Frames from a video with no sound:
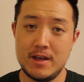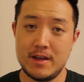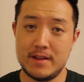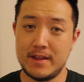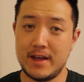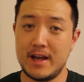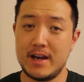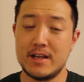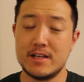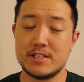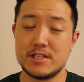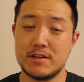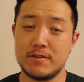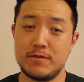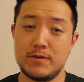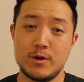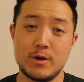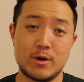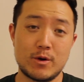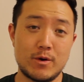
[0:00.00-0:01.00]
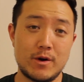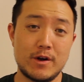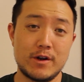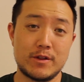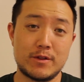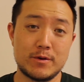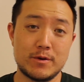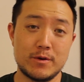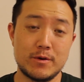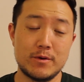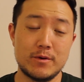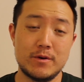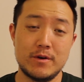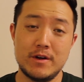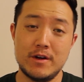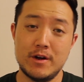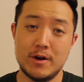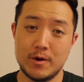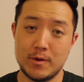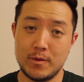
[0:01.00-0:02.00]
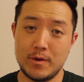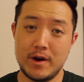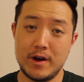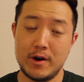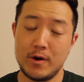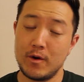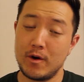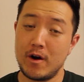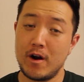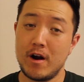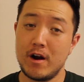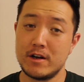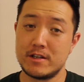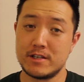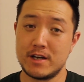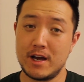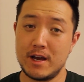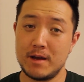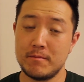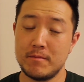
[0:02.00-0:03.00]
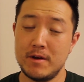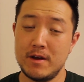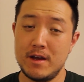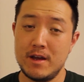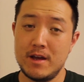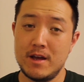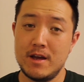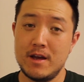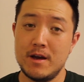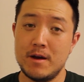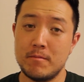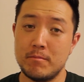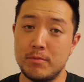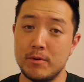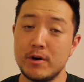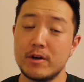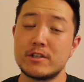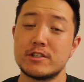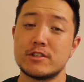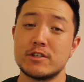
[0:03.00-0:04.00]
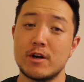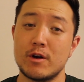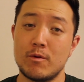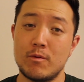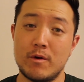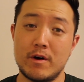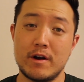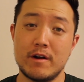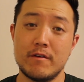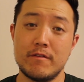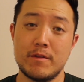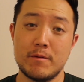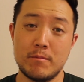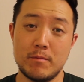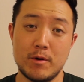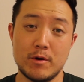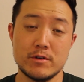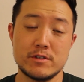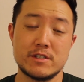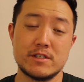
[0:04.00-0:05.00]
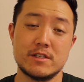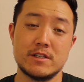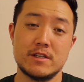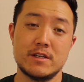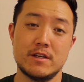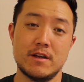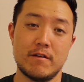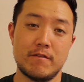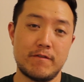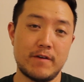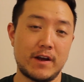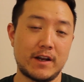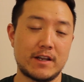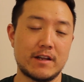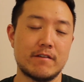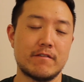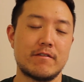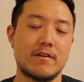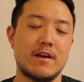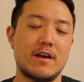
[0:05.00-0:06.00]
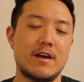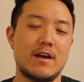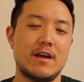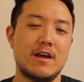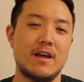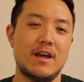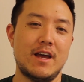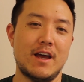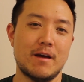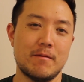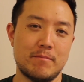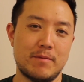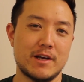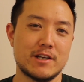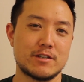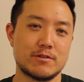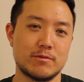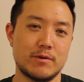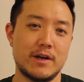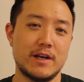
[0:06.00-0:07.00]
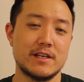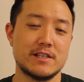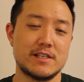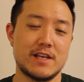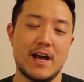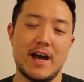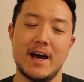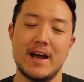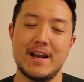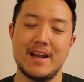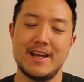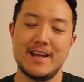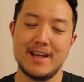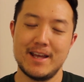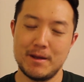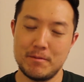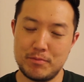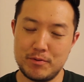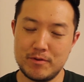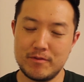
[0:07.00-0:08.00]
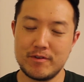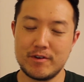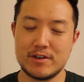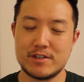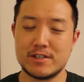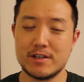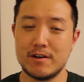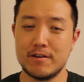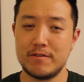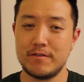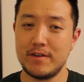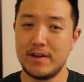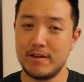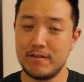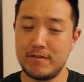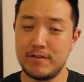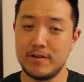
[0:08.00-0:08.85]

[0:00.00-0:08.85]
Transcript: and that is if you're going through a rut or hard time, books are one of the most effective and best ways at improving yourself and